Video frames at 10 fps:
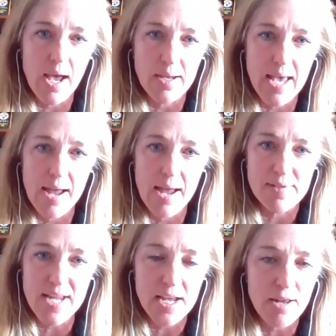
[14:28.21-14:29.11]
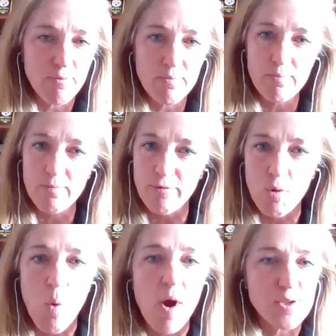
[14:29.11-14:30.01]
again, take it
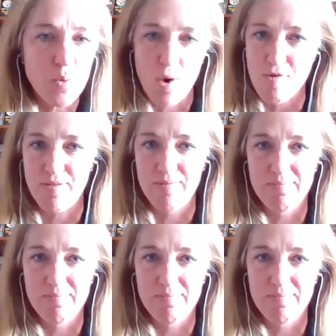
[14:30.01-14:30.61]
for what it's worth.